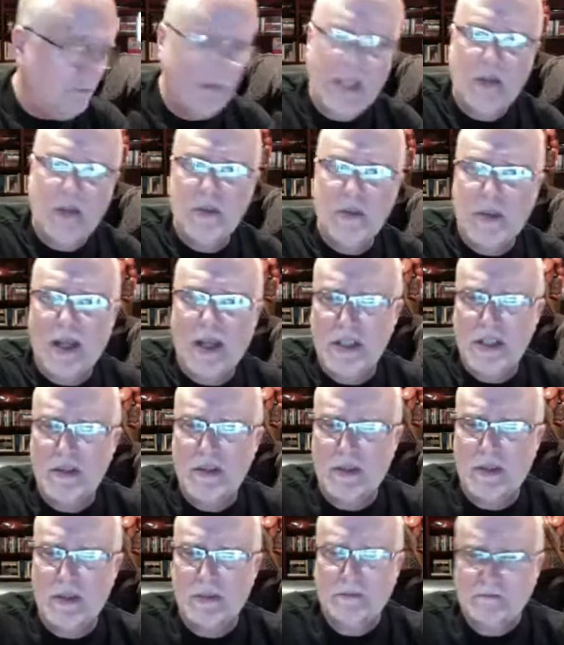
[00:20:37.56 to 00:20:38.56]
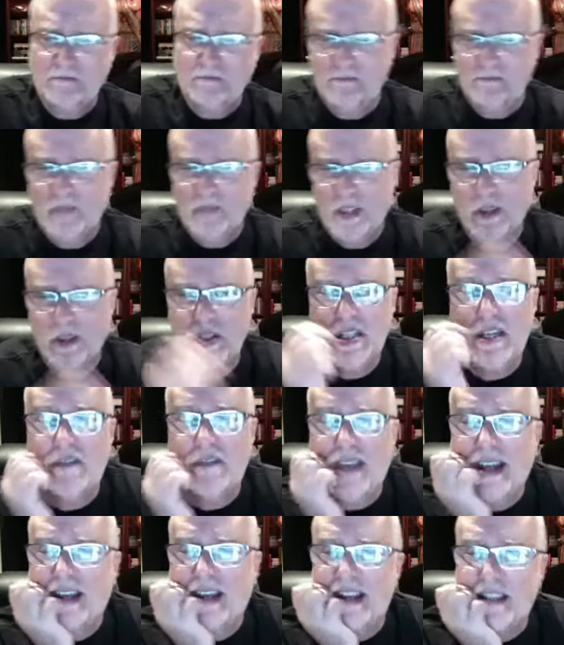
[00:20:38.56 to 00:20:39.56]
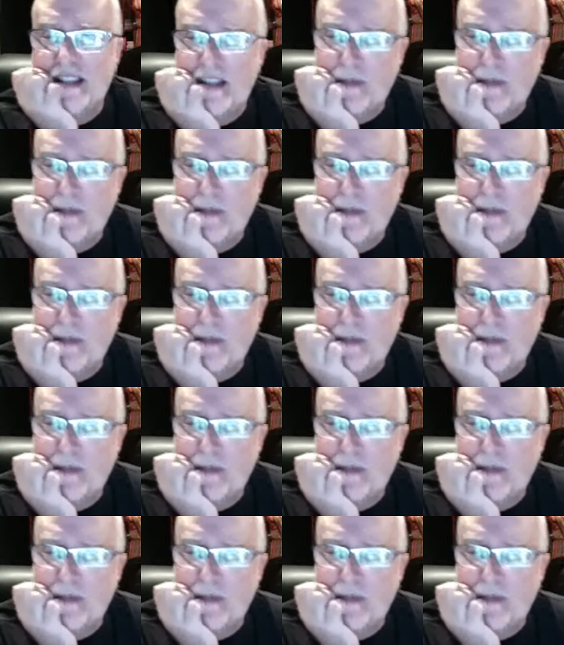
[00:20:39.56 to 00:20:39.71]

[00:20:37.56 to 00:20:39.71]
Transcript: was my least favorite. We'll see if I that can't